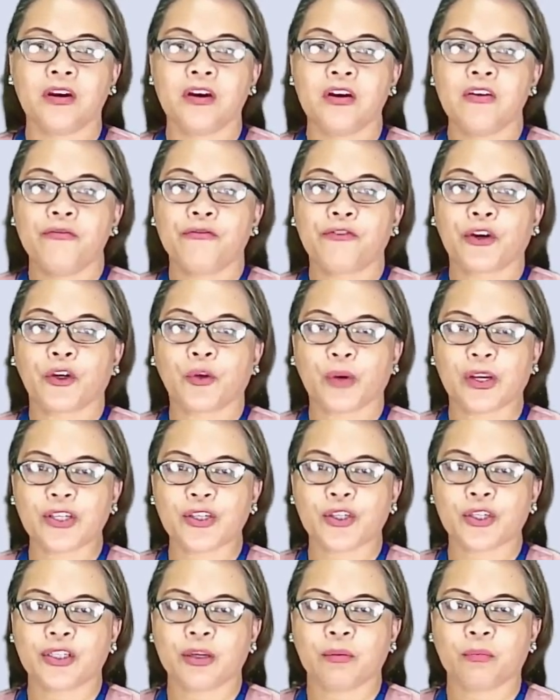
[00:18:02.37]
For
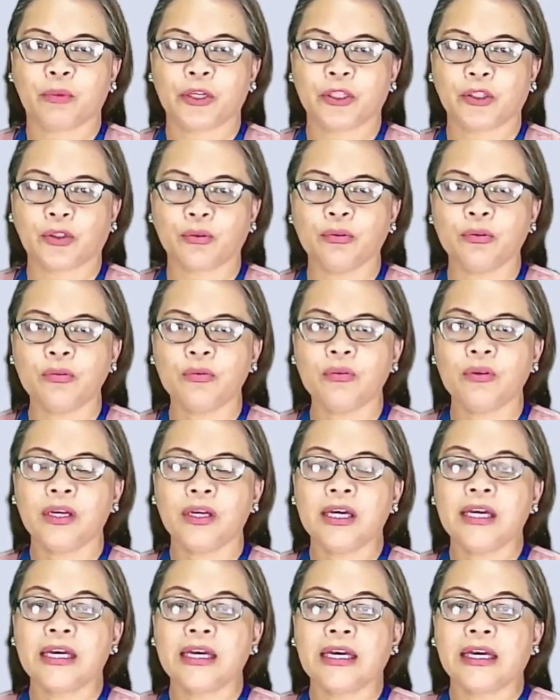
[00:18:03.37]
question number 2,
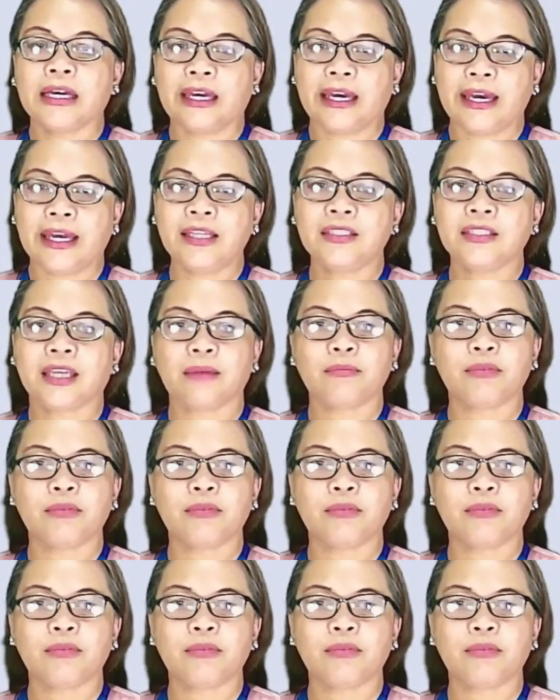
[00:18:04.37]
n times